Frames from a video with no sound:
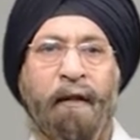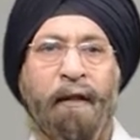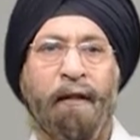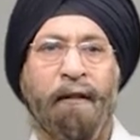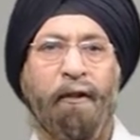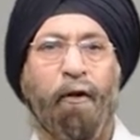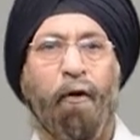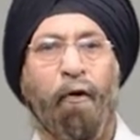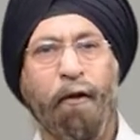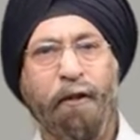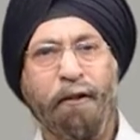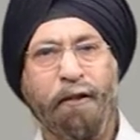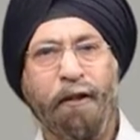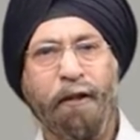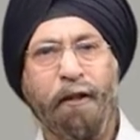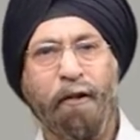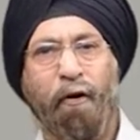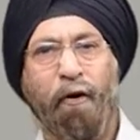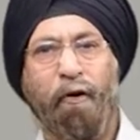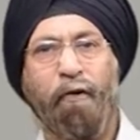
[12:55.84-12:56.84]
The
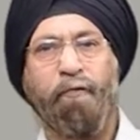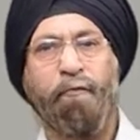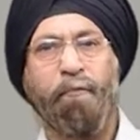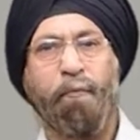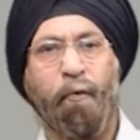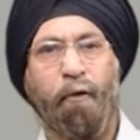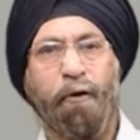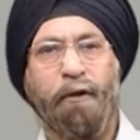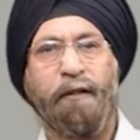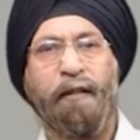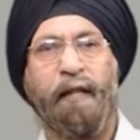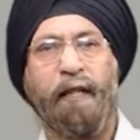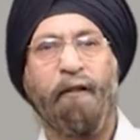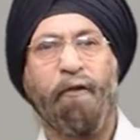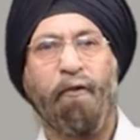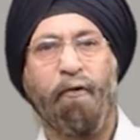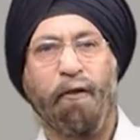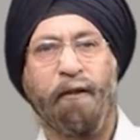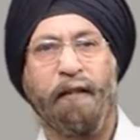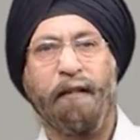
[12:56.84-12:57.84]
origin of most
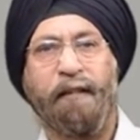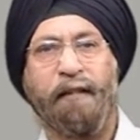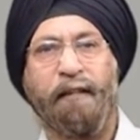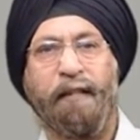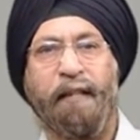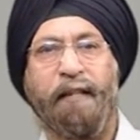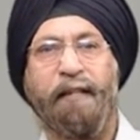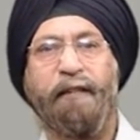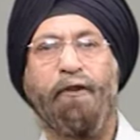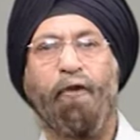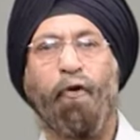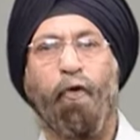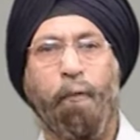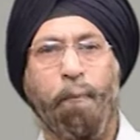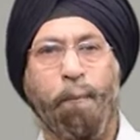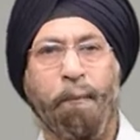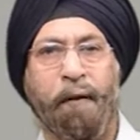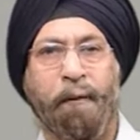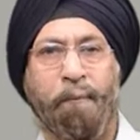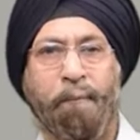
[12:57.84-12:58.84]
narcotics is
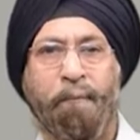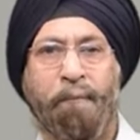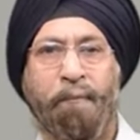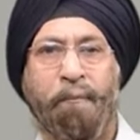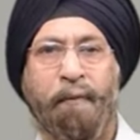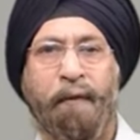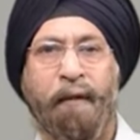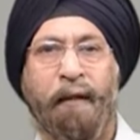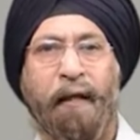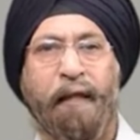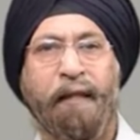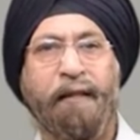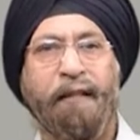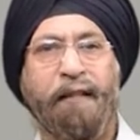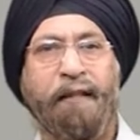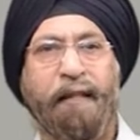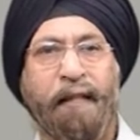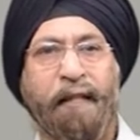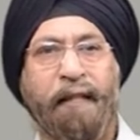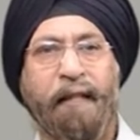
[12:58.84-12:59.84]
opium, a
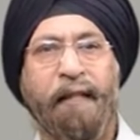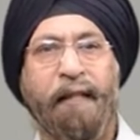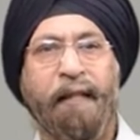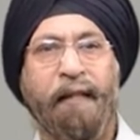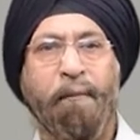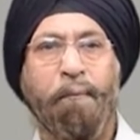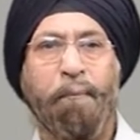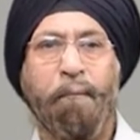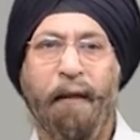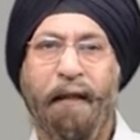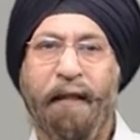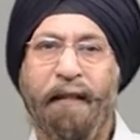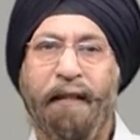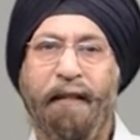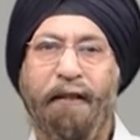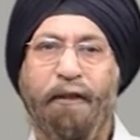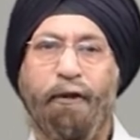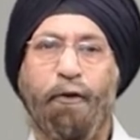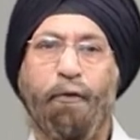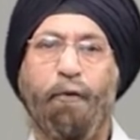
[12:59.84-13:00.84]
sticky,
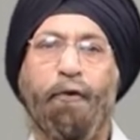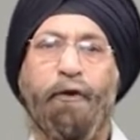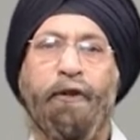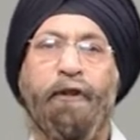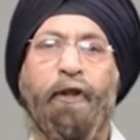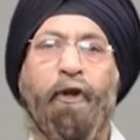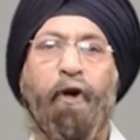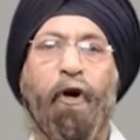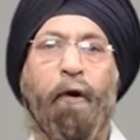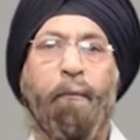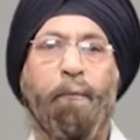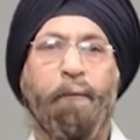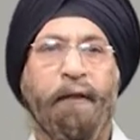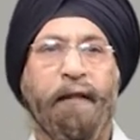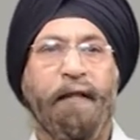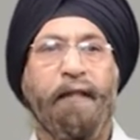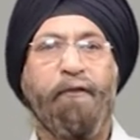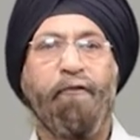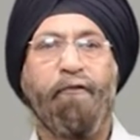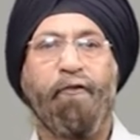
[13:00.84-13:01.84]
milky juice
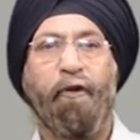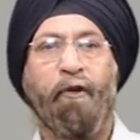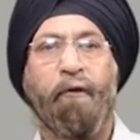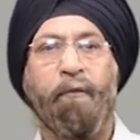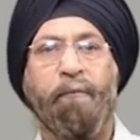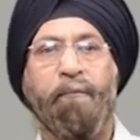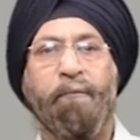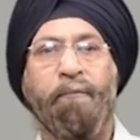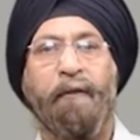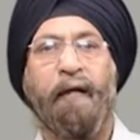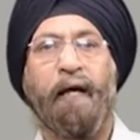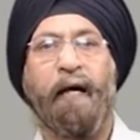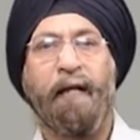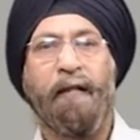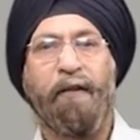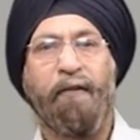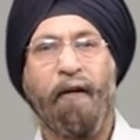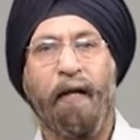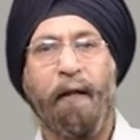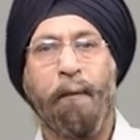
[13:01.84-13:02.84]
obtained from
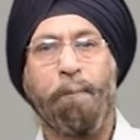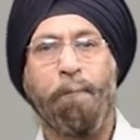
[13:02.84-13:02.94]
unripe